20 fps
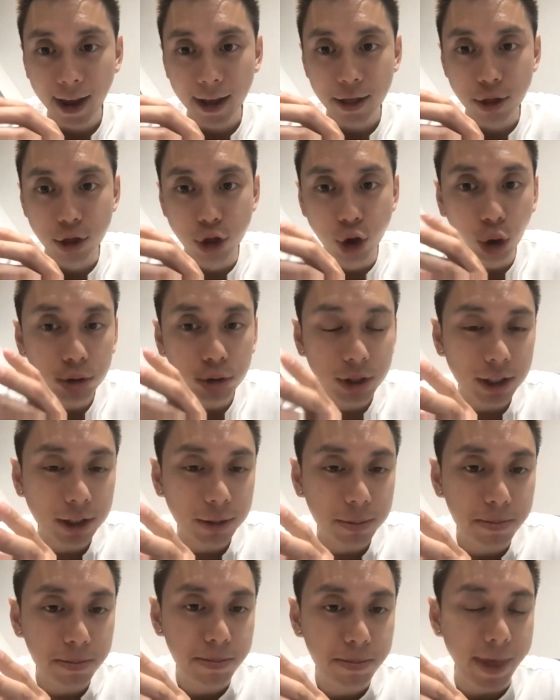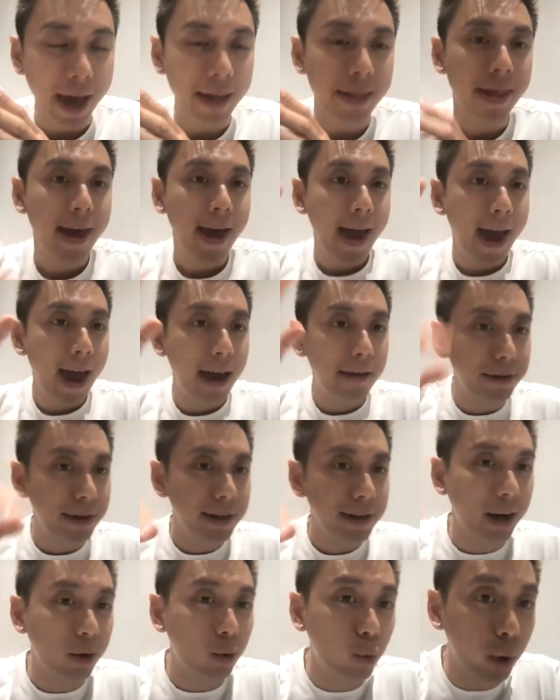Notice that having
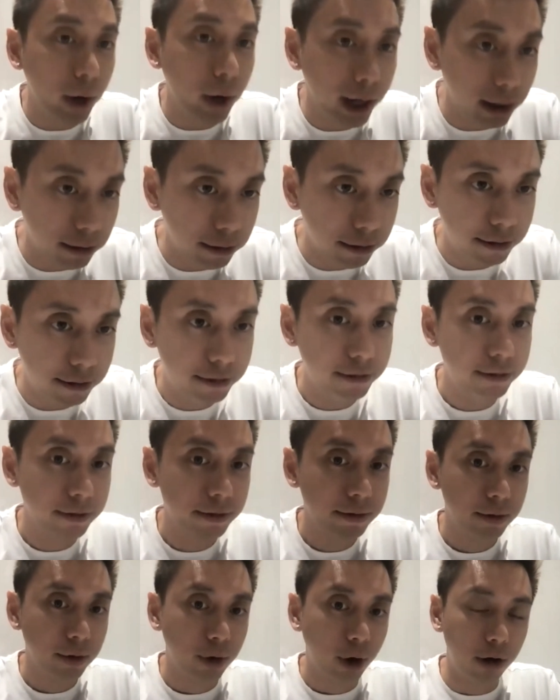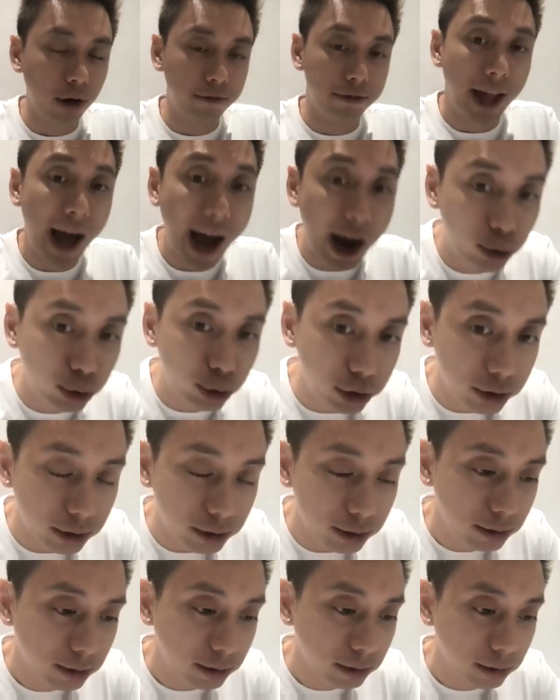that wave of loud,
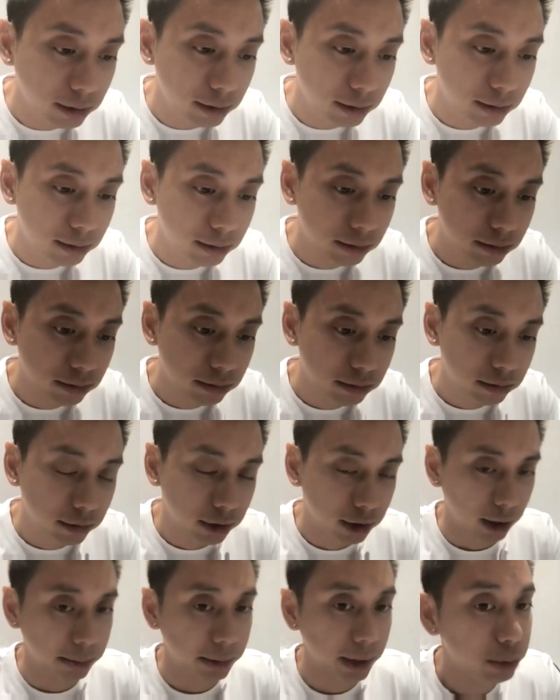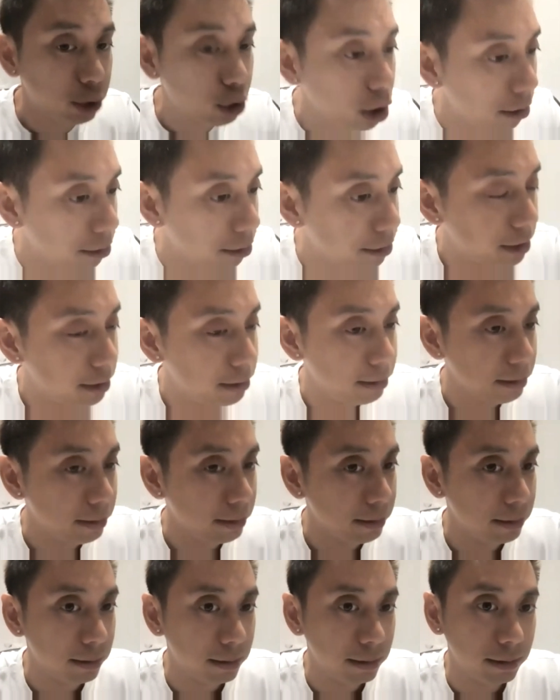sometimes soft,
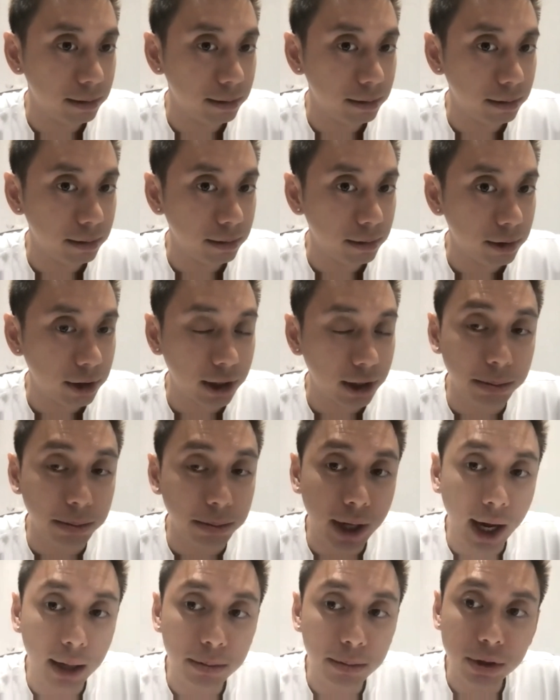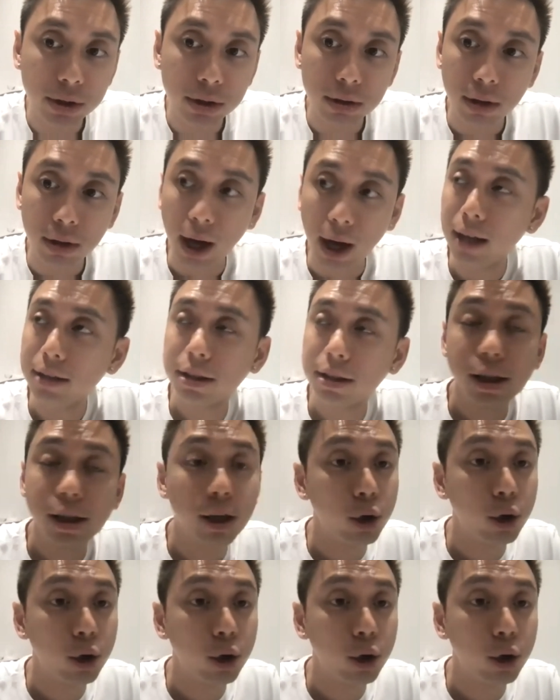sometimes asking a